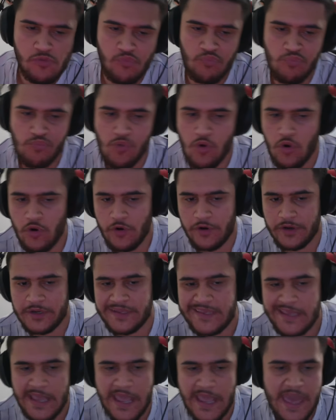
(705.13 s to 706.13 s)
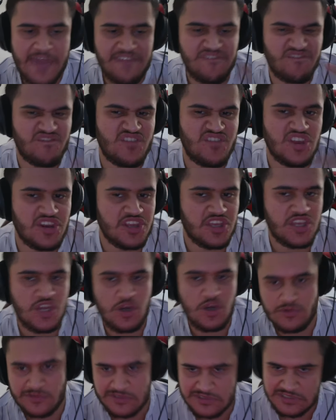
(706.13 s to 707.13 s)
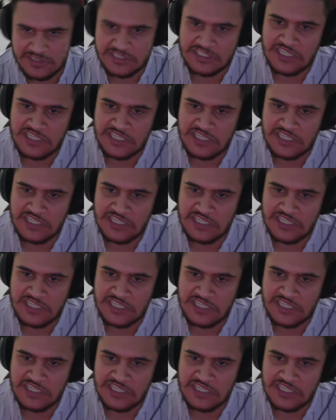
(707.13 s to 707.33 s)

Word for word: more cat videos,